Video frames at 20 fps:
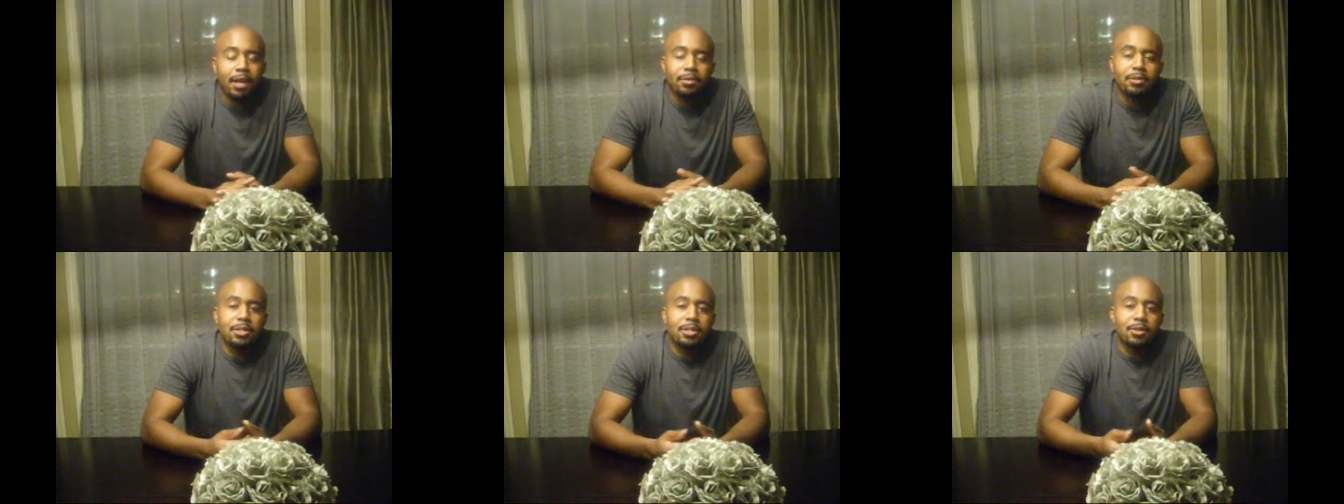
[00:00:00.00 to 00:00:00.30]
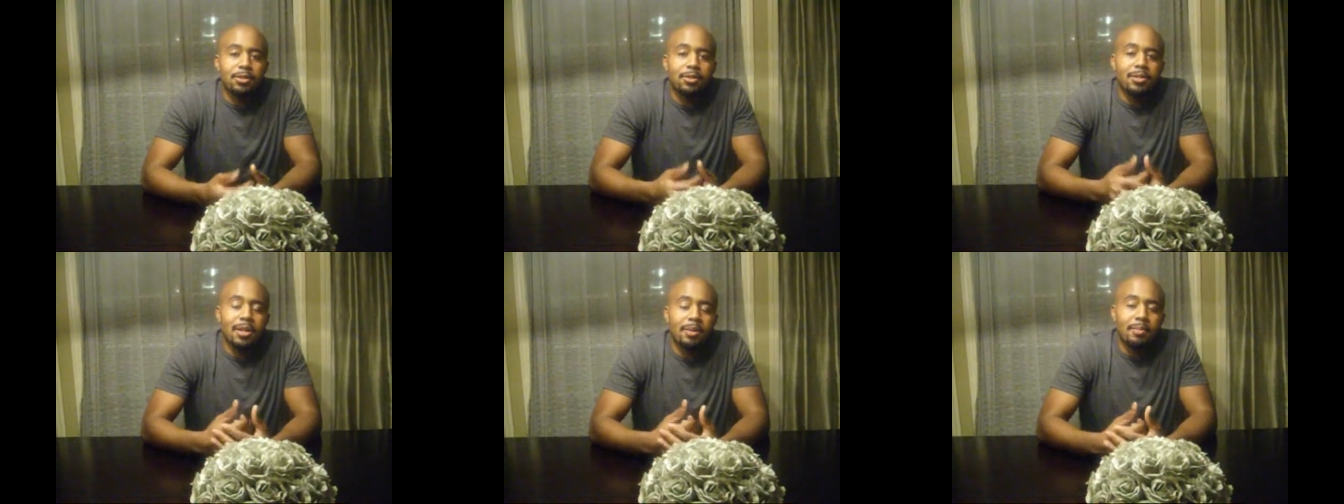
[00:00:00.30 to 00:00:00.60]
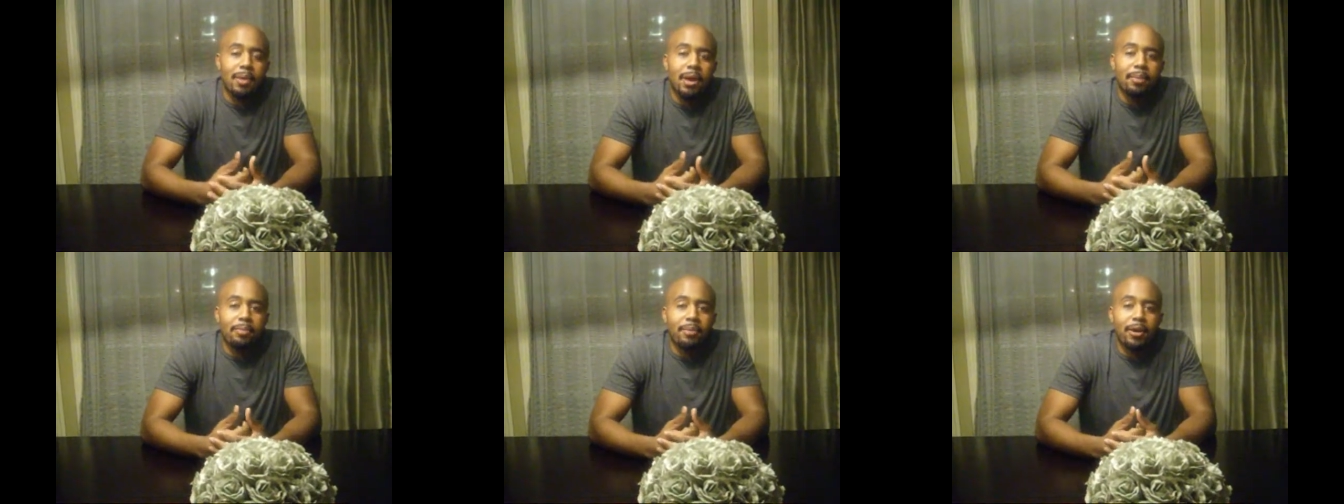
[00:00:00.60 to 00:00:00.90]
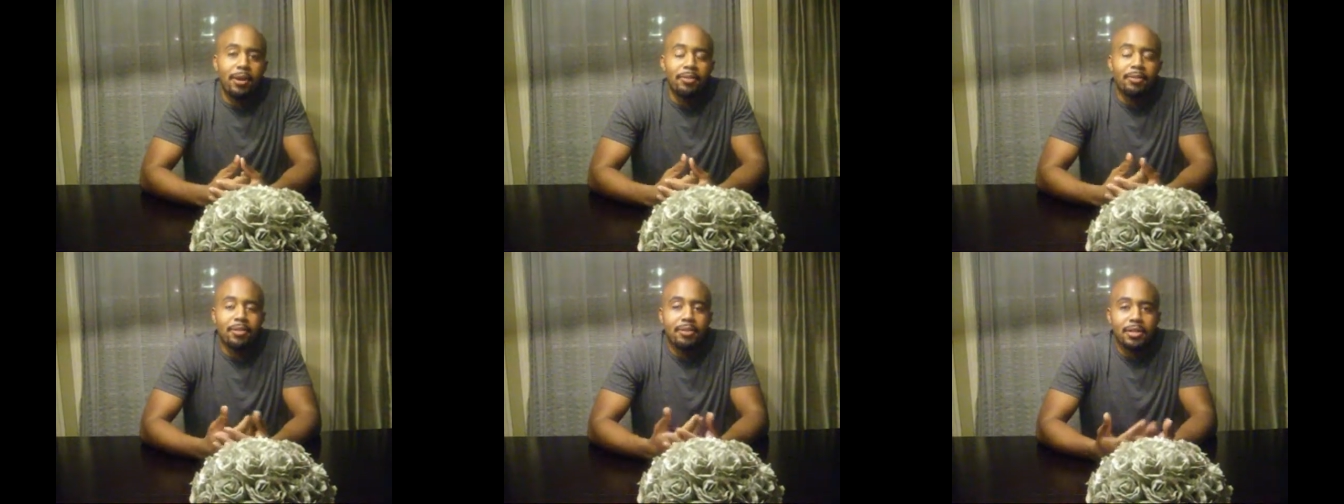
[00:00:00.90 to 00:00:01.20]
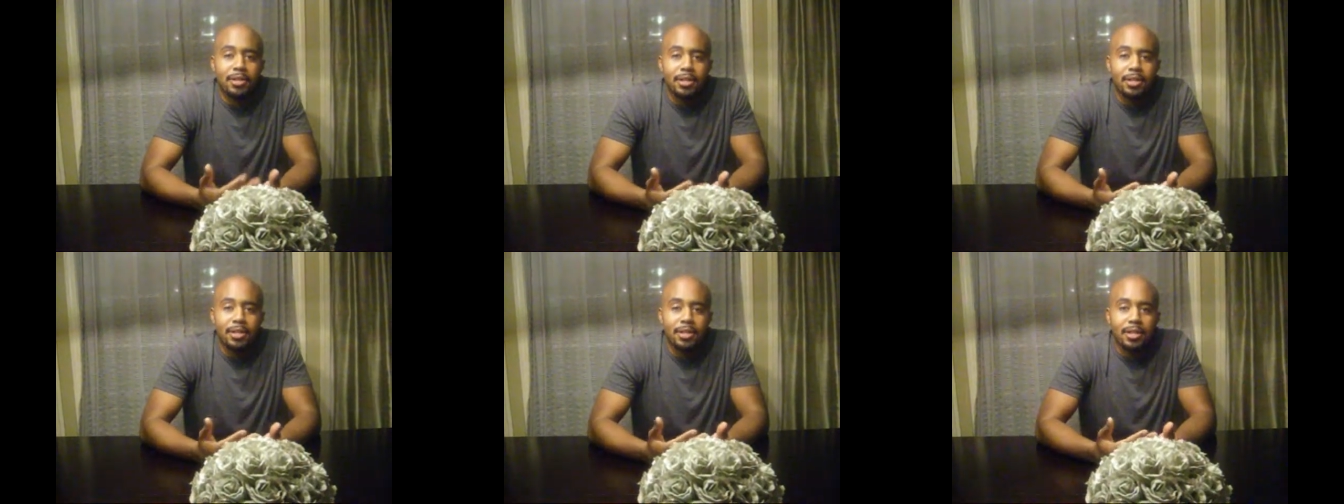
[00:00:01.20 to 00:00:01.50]
I was just gonna say my
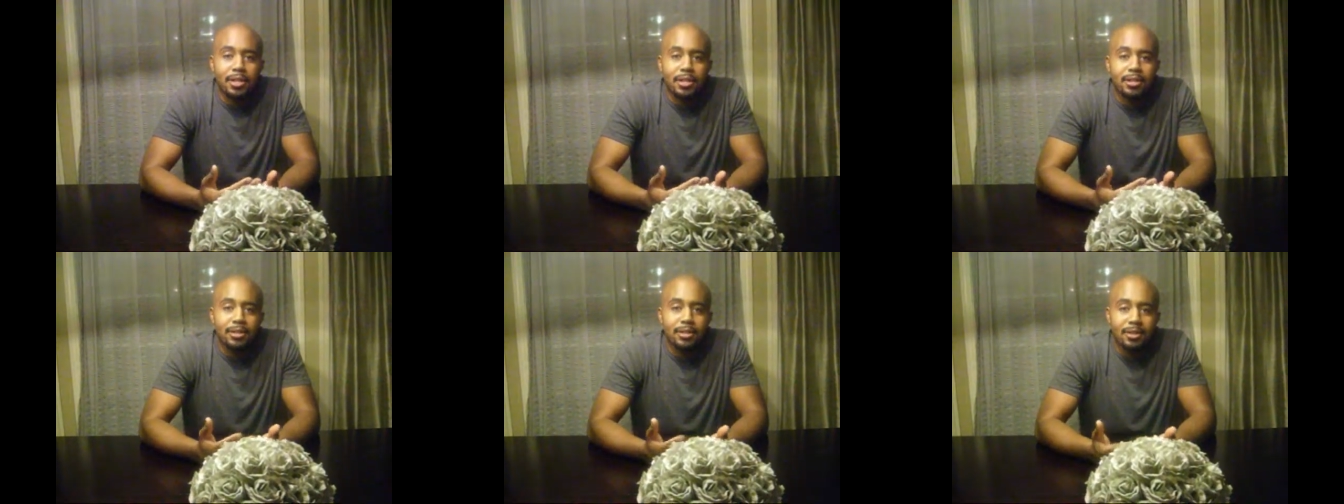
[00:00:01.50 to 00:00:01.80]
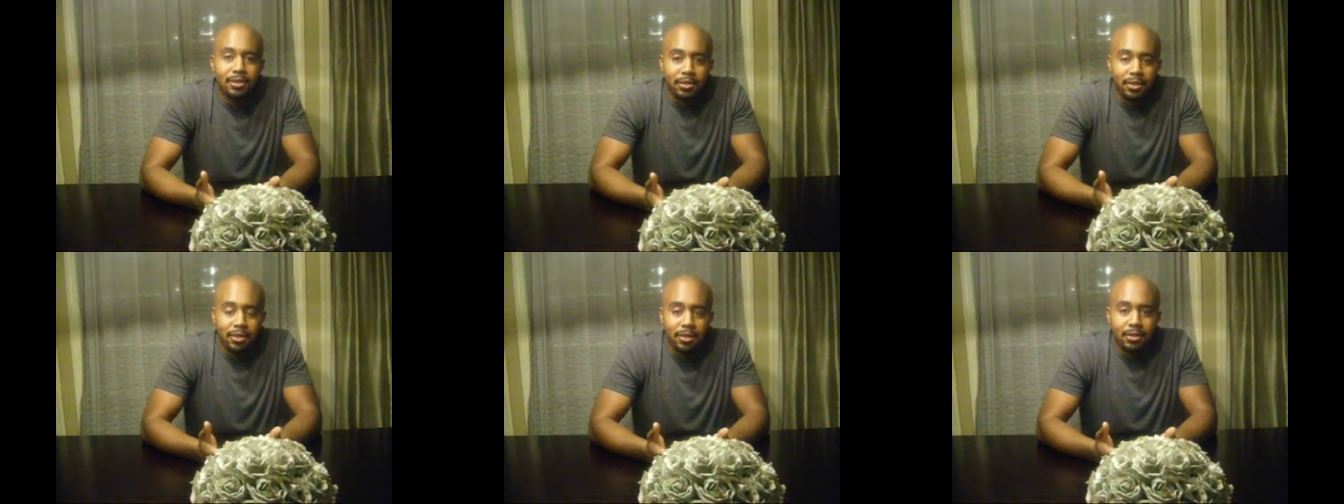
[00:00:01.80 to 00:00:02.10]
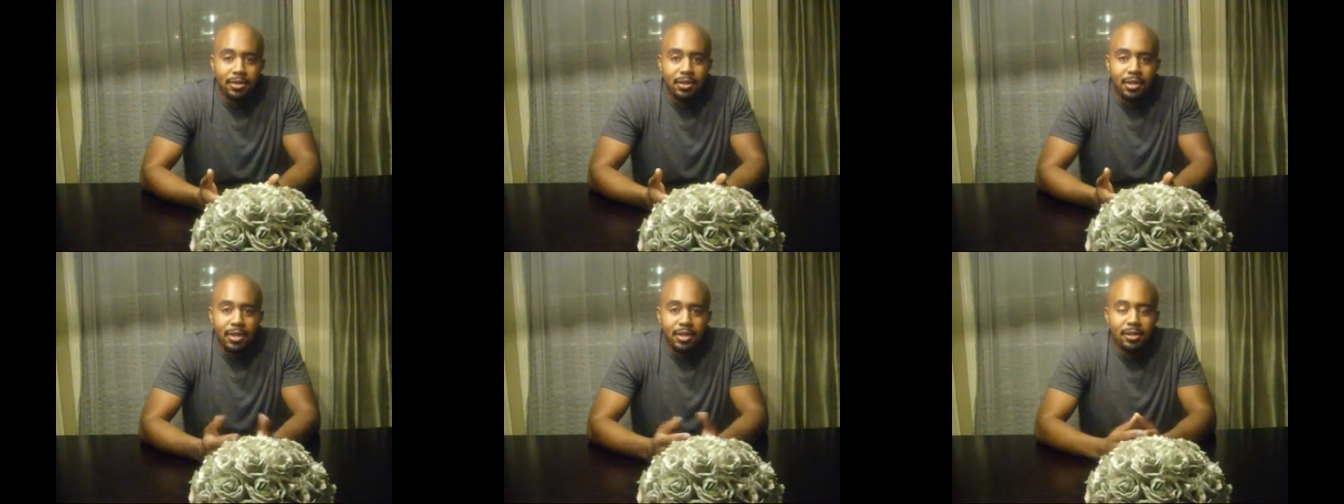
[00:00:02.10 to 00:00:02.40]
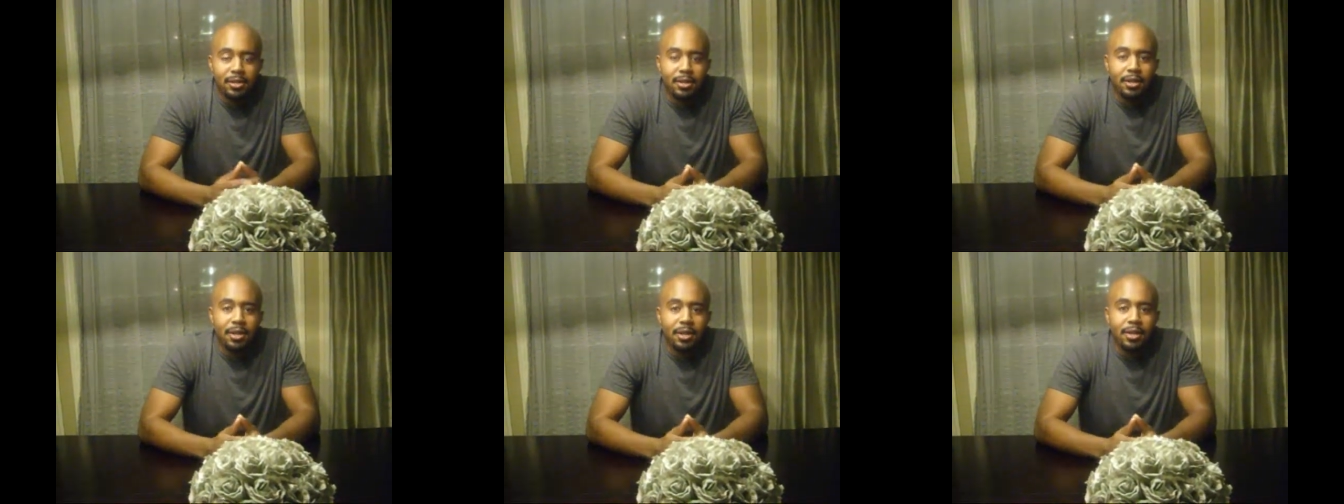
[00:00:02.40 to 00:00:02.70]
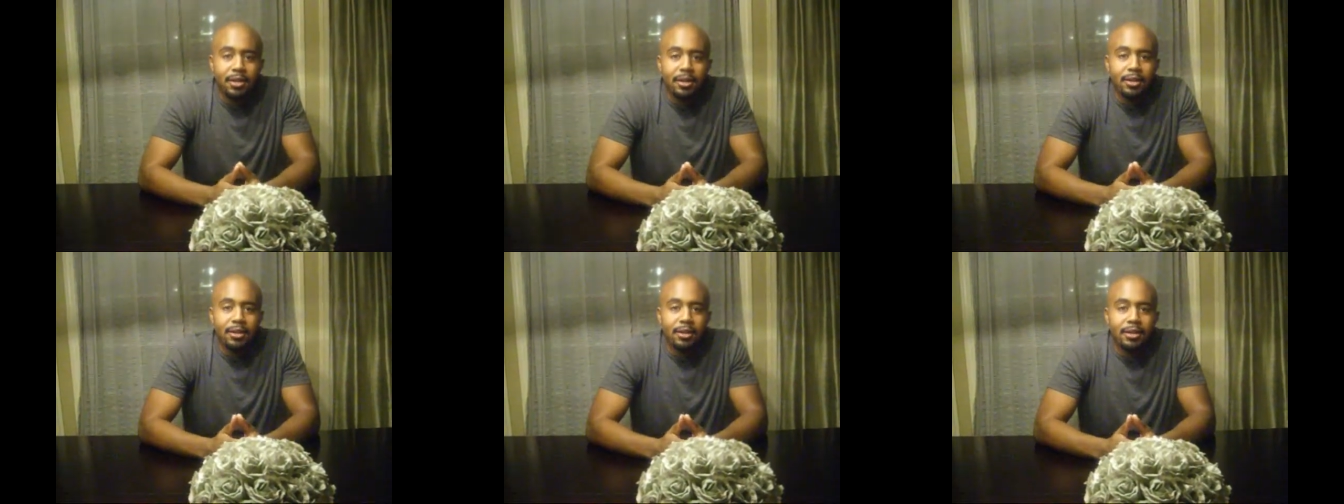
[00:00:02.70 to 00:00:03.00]
preference is, is your texture hair.